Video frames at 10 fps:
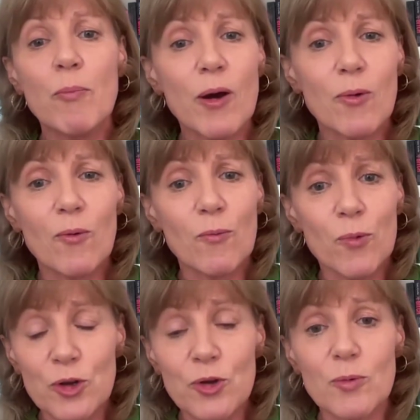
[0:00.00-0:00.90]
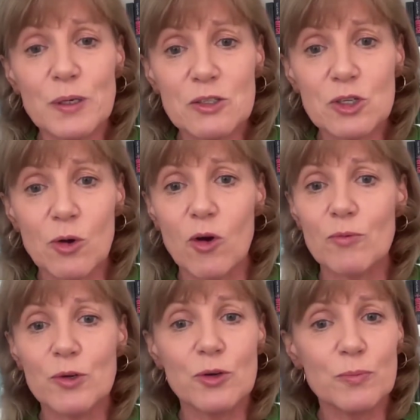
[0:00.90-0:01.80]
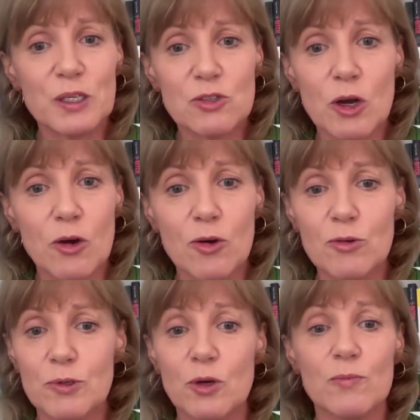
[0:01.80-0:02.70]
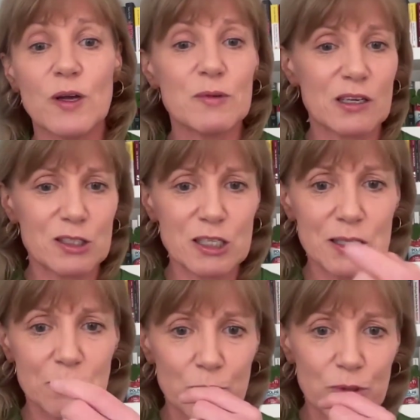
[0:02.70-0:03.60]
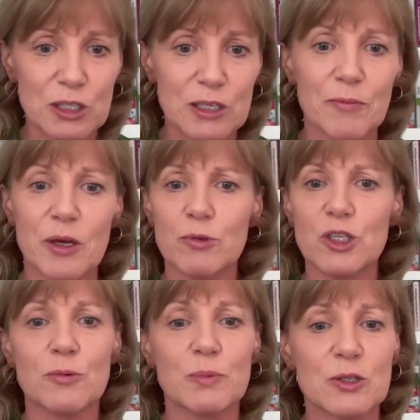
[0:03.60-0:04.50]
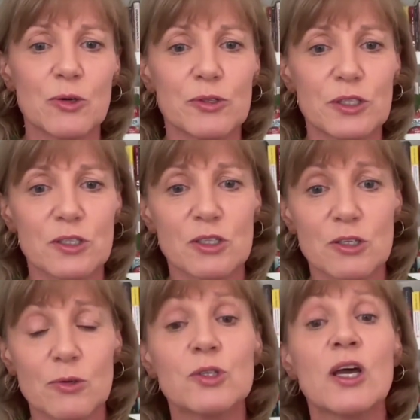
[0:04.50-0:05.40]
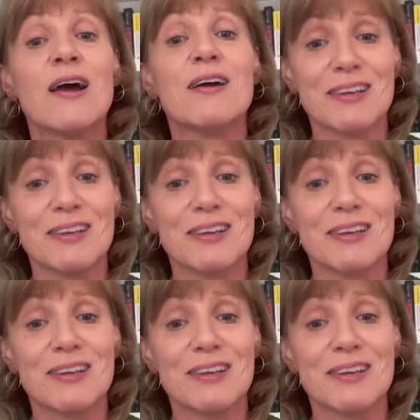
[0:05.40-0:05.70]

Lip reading: But we're not being taught, we're not being told, we're not, and I see someone putting up there, we should be taught this in schools.